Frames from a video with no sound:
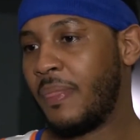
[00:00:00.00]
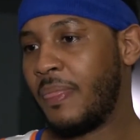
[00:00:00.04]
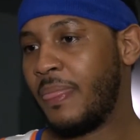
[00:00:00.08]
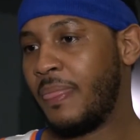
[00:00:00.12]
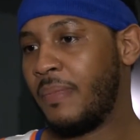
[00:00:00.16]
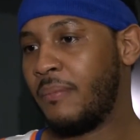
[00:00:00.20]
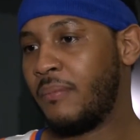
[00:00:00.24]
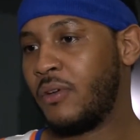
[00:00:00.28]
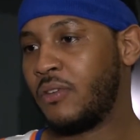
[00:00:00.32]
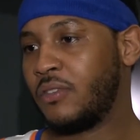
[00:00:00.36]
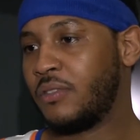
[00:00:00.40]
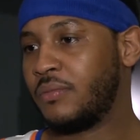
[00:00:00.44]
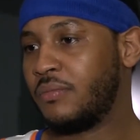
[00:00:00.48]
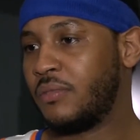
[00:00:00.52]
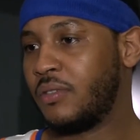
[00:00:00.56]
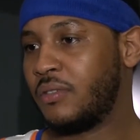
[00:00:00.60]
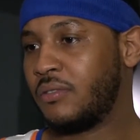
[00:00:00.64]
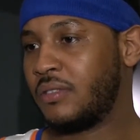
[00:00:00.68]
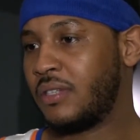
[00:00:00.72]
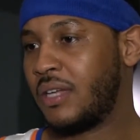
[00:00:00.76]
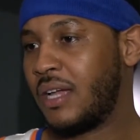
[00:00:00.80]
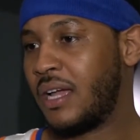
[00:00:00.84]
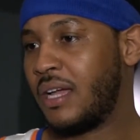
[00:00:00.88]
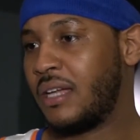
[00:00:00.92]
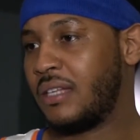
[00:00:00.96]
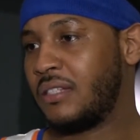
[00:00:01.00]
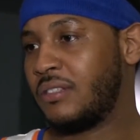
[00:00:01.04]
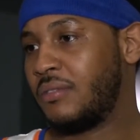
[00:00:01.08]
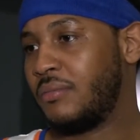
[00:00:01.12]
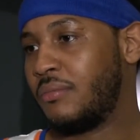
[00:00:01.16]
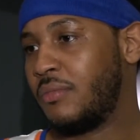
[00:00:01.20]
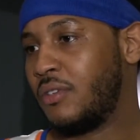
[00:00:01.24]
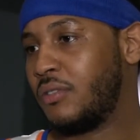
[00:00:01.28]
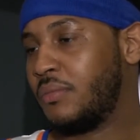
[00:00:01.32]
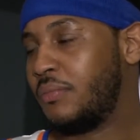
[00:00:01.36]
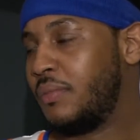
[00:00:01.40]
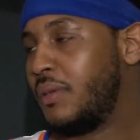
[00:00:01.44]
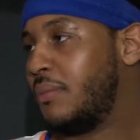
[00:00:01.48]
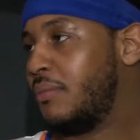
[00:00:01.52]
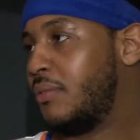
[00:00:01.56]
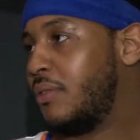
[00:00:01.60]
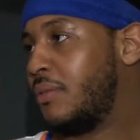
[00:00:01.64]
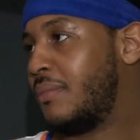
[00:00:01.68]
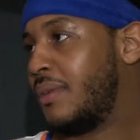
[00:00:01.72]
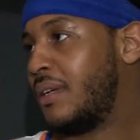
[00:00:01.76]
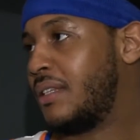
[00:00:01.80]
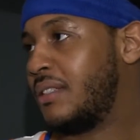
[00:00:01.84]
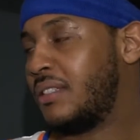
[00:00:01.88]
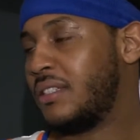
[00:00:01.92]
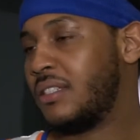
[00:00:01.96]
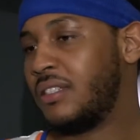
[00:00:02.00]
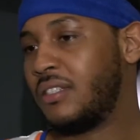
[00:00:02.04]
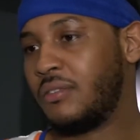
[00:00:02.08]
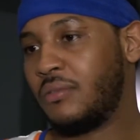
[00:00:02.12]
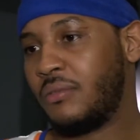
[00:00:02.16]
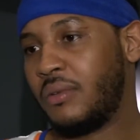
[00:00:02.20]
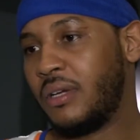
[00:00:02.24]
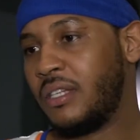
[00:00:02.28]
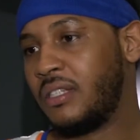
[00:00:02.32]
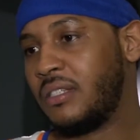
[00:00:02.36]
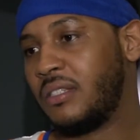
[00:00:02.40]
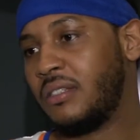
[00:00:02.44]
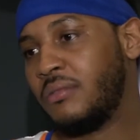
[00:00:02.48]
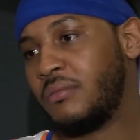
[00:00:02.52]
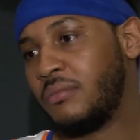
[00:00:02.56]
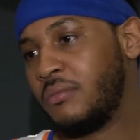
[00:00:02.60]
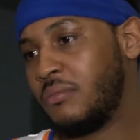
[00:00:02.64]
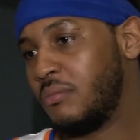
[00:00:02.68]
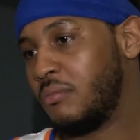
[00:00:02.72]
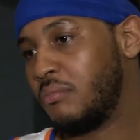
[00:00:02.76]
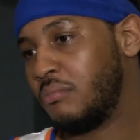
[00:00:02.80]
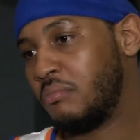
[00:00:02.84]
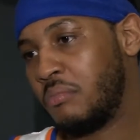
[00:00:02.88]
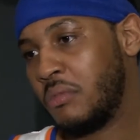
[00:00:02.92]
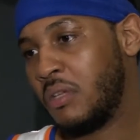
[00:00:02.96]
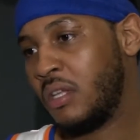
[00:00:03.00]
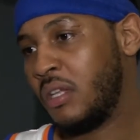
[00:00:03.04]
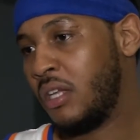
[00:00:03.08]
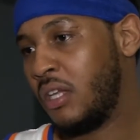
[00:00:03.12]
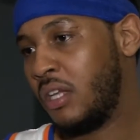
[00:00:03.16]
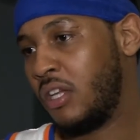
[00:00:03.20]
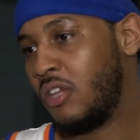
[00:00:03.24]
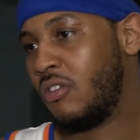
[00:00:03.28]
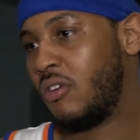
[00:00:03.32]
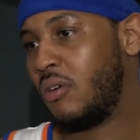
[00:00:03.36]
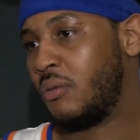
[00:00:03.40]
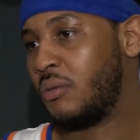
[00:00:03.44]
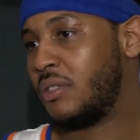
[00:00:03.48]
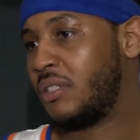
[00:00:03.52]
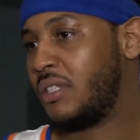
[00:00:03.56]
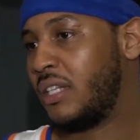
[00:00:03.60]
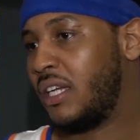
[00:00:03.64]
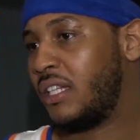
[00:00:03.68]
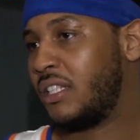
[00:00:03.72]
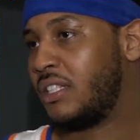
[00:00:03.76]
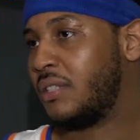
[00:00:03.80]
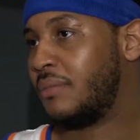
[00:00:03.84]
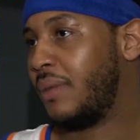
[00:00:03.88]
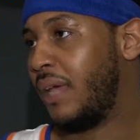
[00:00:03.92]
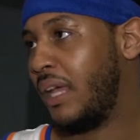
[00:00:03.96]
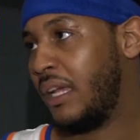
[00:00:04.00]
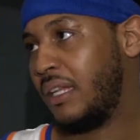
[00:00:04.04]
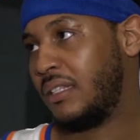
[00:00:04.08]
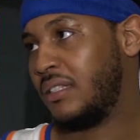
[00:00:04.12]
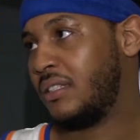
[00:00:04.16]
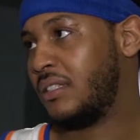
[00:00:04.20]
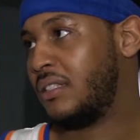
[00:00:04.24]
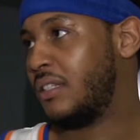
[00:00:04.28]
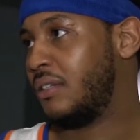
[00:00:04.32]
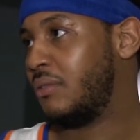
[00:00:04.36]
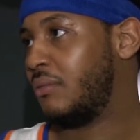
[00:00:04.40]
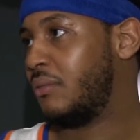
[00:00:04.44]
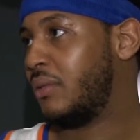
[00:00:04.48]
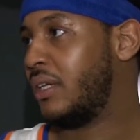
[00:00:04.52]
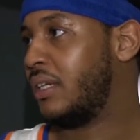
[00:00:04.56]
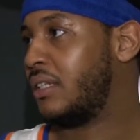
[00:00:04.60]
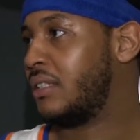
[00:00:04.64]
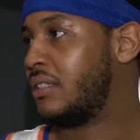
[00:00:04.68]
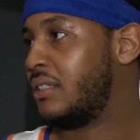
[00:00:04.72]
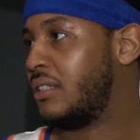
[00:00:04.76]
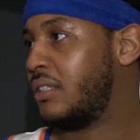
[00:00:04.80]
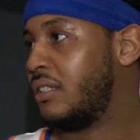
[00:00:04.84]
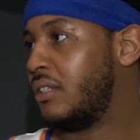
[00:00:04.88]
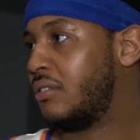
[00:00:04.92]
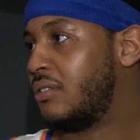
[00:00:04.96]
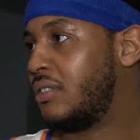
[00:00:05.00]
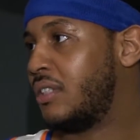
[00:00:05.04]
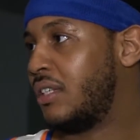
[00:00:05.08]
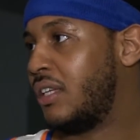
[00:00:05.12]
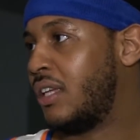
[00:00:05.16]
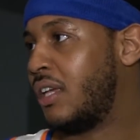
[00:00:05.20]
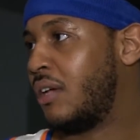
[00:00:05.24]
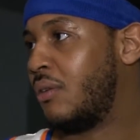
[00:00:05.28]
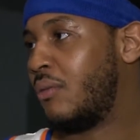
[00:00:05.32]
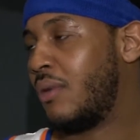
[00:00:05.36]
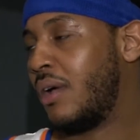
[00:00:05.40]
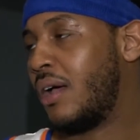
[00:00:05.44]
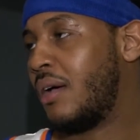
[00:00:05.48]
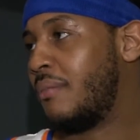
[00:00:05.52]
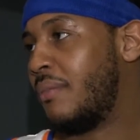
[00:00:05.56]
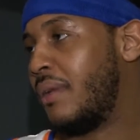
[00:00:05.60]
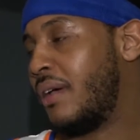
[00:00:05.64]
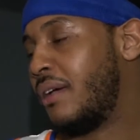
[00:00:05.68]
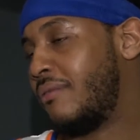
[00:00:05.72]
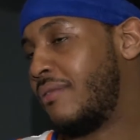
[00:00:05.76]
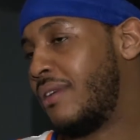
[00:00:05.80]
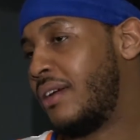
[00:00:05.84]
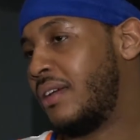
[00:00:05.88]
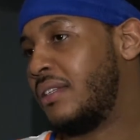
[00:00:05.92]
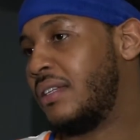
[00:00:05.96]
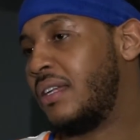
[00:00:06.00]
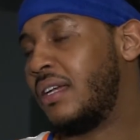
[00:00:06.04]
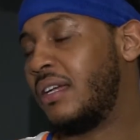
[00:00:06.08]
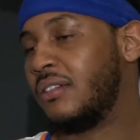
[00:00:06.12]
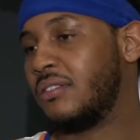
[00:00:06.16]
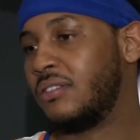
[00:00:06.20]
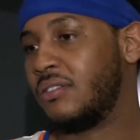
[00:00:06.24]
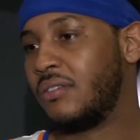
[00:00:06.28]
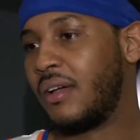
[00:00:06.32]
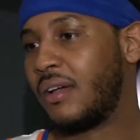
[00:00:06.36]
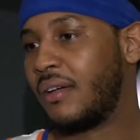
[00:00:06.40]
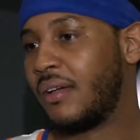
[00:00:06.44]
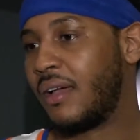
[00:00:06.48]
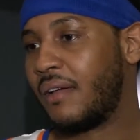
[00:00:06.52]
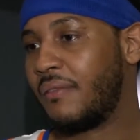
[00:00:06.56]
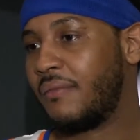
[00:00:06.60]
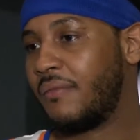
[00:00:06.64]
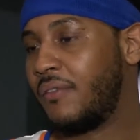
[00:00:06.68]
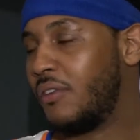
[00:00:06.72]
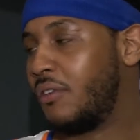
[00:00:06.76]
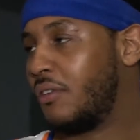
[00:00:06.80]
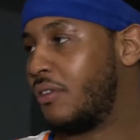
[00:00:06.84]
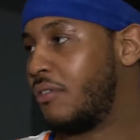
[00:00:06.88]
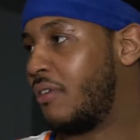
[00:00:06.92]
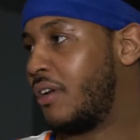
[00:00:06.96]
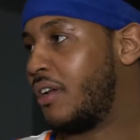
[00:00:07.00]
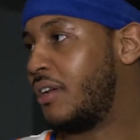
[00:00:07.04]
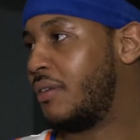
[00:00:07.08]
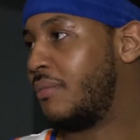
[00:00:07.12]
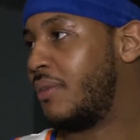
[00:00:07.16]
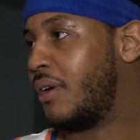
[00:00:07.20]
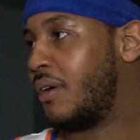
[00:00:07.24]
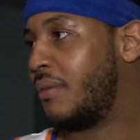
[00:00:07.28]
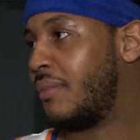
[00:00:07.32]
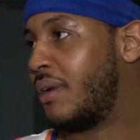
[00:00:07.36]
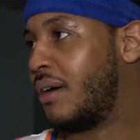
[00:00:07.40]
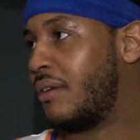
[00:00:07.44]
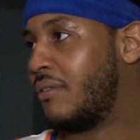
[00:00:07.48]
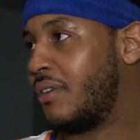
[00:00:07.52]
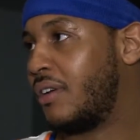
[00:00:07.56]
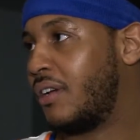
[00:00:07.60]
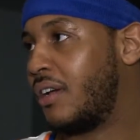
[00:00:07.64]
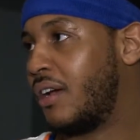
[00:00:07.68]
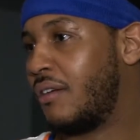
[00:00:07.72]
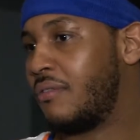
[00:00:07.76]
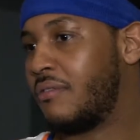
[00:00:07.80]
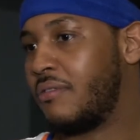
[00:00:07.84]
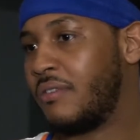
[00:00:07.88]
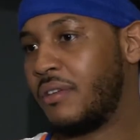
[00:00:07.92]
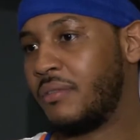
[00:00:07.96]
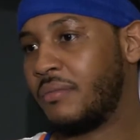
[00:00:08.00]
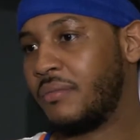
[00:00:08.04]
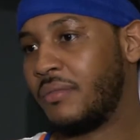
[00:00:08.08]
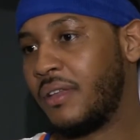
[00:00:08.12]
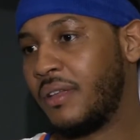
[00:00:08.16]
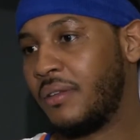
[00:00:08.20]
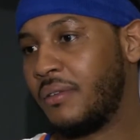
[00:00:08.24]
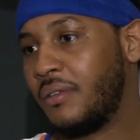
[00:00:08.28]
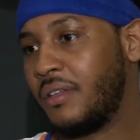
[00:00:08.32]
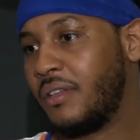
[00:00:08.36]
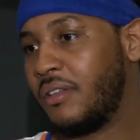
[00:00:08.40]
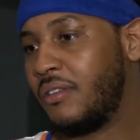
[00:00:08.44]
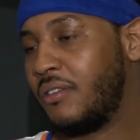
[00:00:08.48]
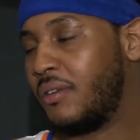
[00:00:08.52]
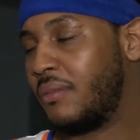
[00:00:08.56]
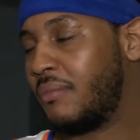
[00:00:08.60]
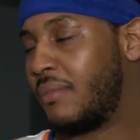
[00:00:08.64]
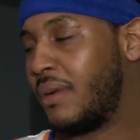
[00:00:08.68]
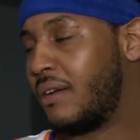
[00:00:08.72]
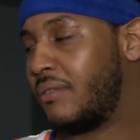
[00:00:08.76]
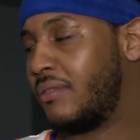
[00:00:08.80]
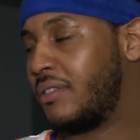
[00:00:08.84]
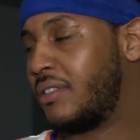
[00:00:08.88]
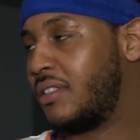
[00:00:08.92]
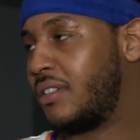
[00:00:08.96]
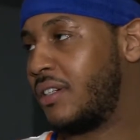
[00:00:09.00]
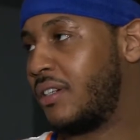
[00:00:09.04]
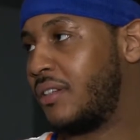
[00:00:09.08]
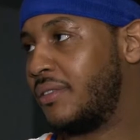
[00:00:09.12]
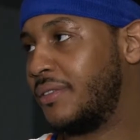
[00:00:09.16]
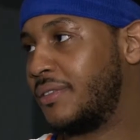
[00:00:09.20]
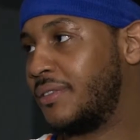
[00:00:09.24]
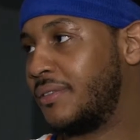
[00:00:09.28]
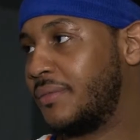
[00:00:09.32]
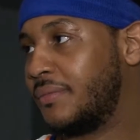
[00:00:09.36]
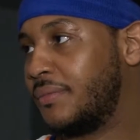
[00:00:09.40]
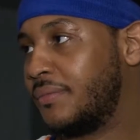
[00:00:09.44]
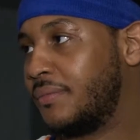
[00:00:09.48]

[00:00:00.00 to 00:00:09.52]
most guys or most people in my situation, it would take them 8 to 10 weeks, to get where I'm at right now. So I feel great about my recovery and, and my returns.